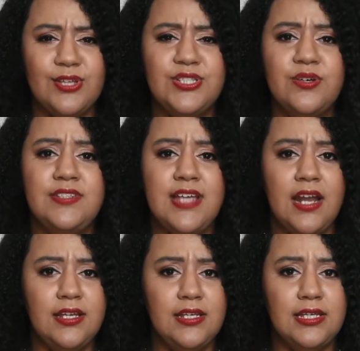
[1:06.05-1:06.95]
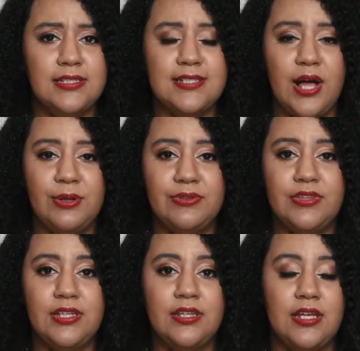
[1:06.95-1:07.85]
So if daddy is
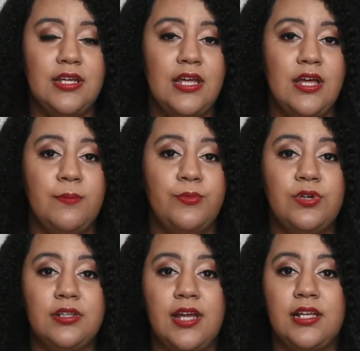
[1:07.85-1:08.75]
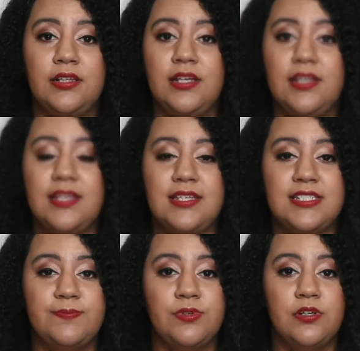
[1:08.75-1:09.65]
healthy, then more likely his
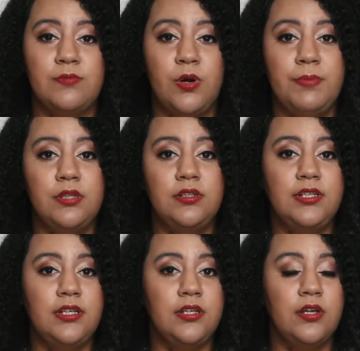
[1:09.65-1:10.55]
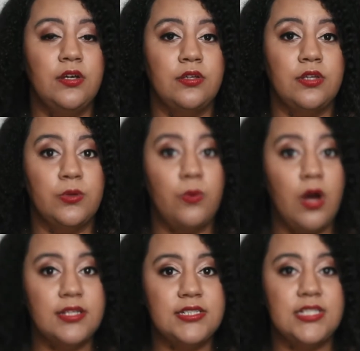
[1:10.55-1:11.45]
sperm mobility, the
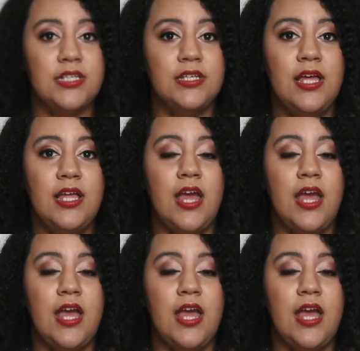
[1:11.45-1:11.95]
quantity,